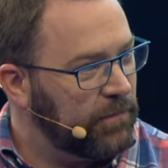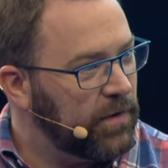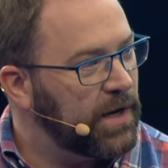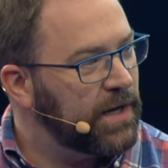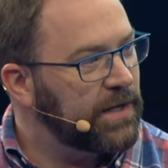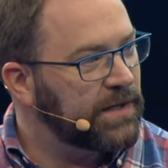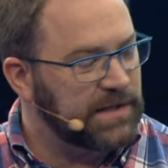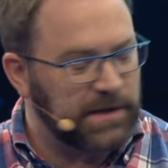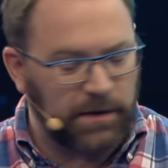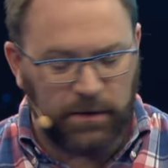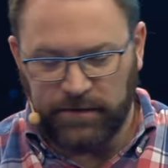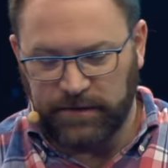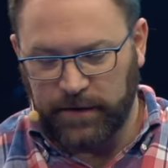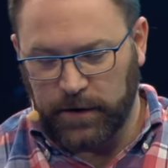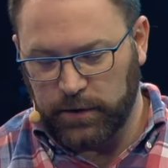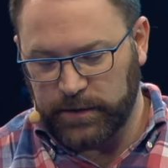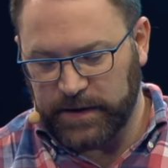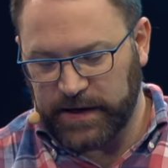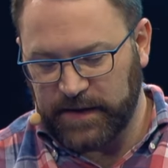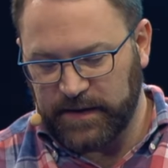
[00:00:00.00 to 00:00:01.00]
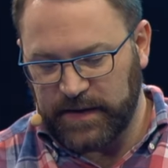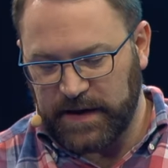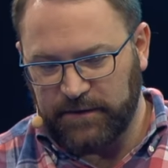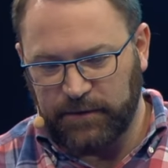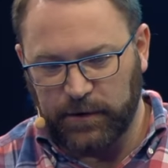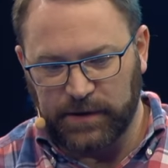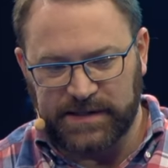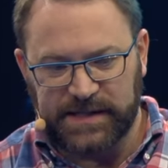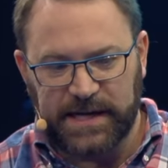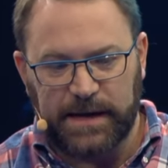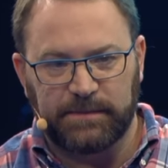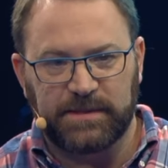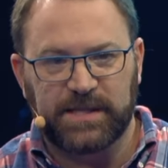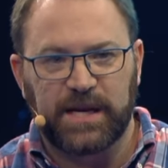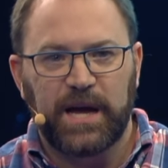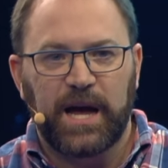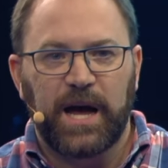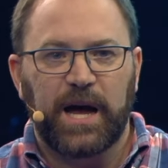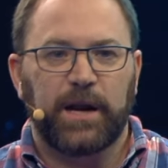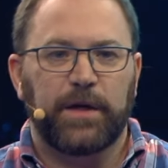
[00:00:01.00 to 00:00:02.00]
right? So following in their footsteps.
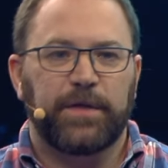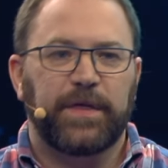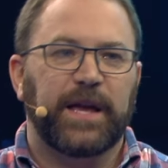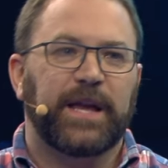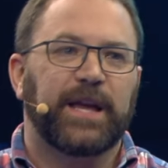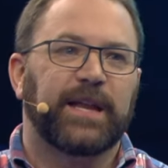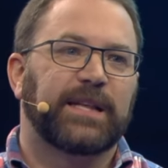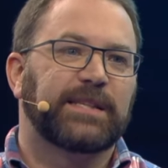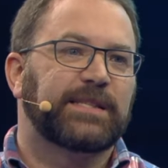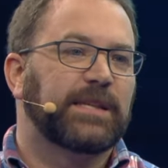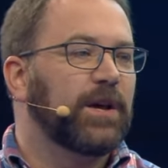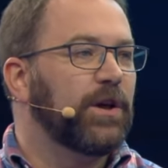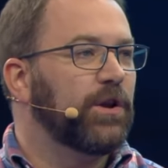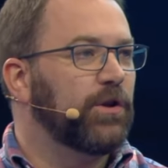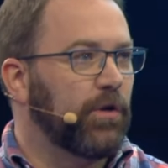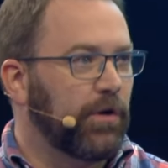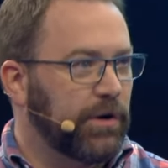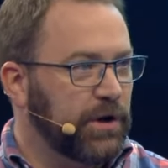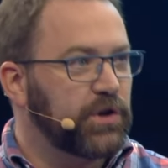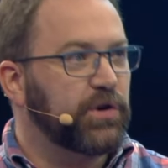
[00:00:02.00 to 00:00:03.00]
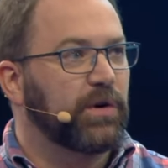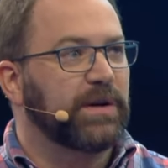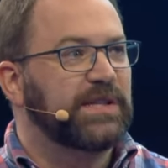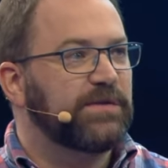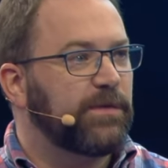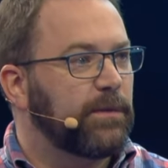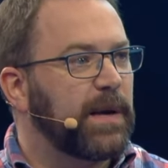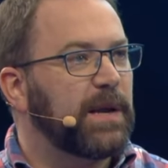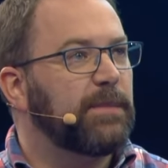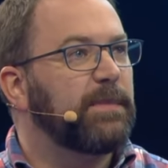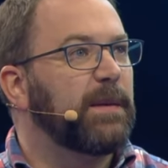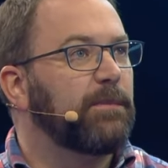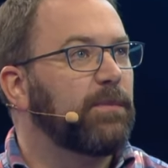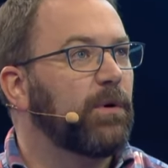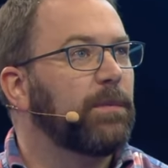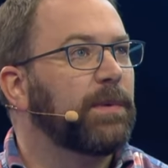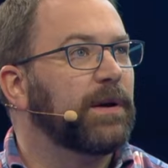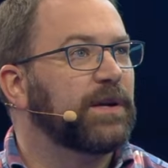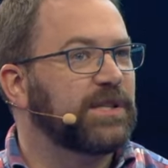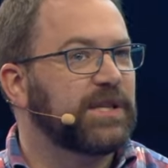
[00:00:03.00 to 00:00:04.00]
And I think it is not a choice for many
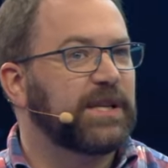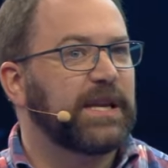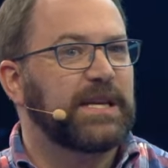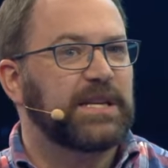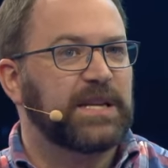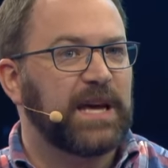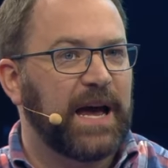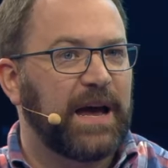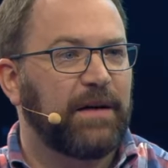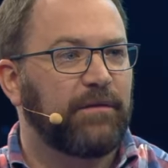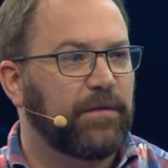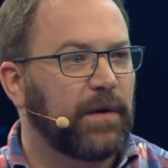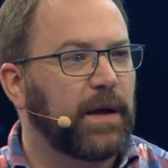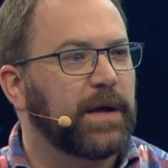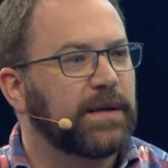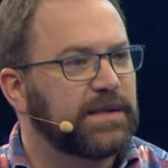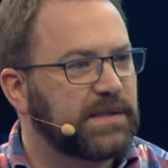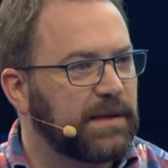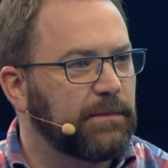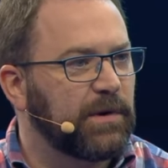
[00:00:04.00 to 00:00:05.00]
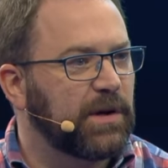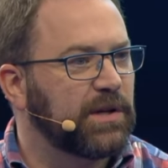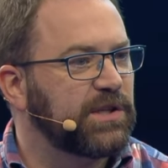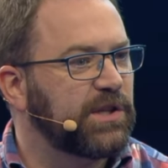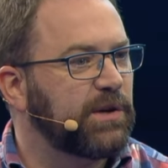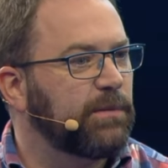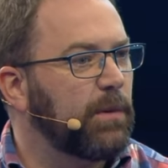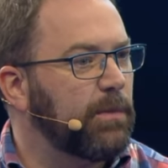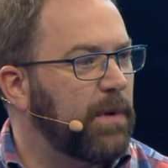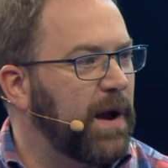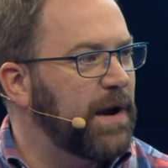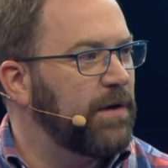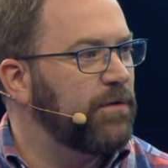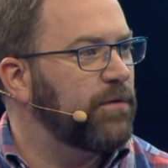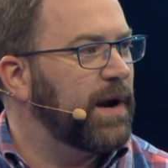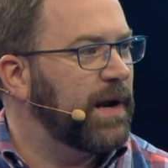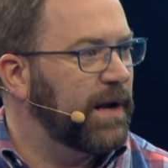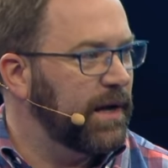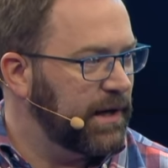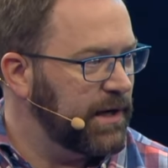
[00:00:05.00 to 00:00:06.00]
people because you need to have like some consumer brand
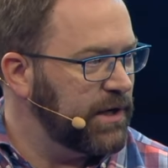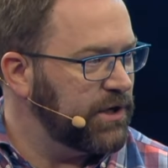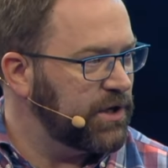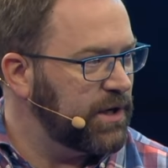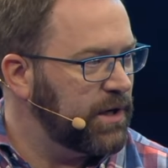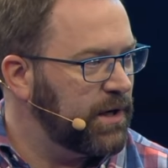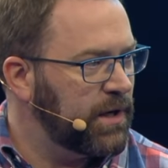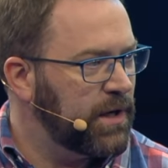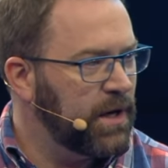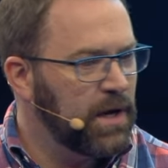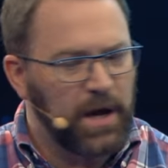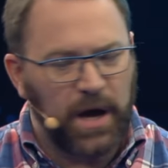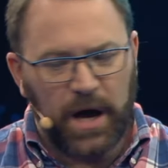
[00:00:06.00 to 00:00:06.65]
recognition.